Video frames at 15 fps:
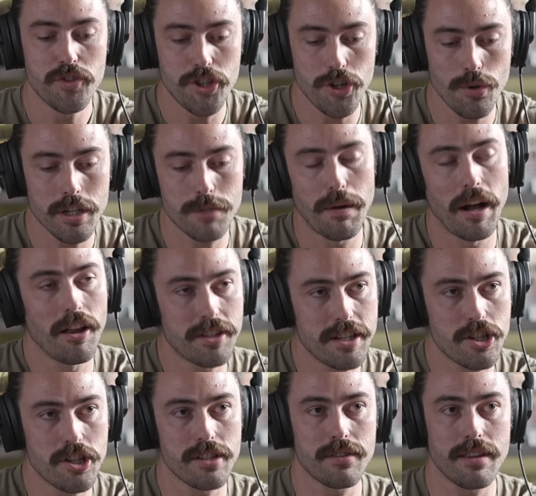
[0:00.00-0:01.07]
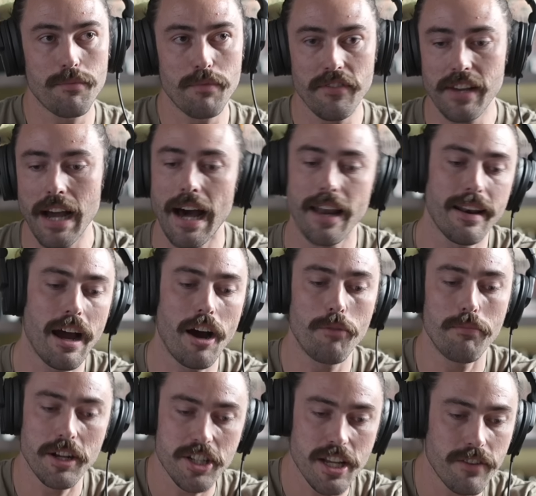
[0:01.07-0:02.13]
Jewish politicians that we've got and how
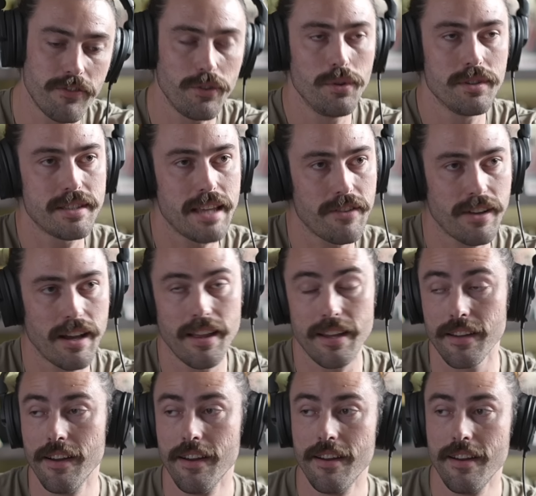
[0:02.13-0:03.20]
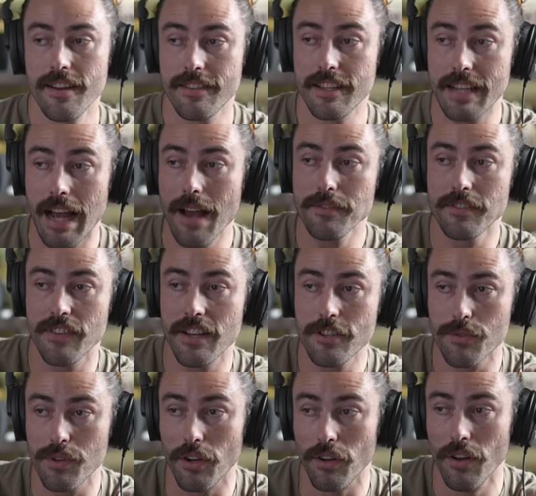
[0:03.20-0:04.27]
much influence they've got. Like, the Times of
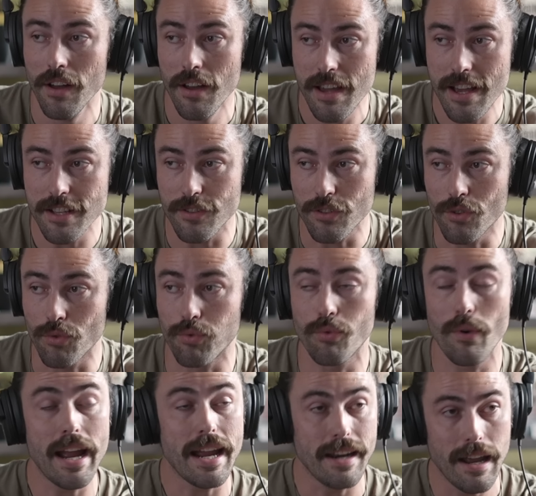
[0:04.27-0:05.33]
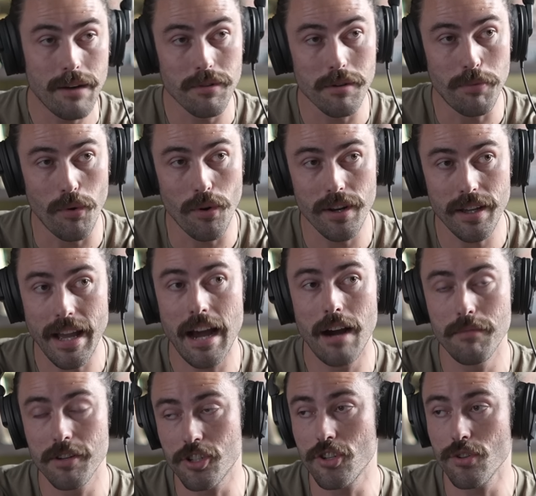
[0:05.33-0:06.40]
Israel is great at reporting how
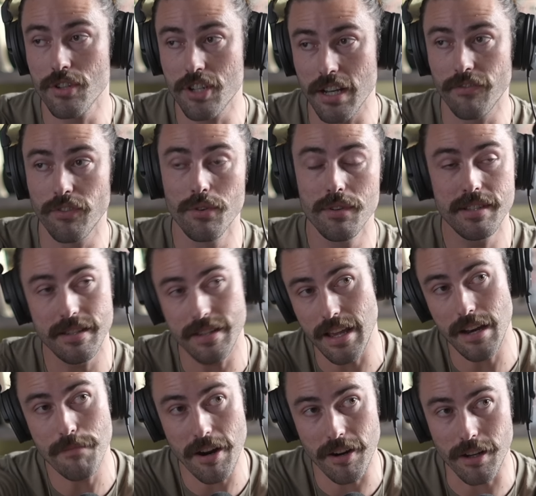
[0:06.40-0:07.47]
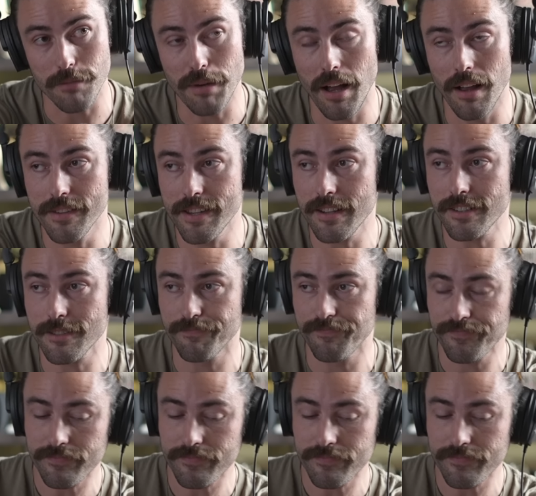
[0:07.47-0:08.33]
much Jewish influence is in American politics.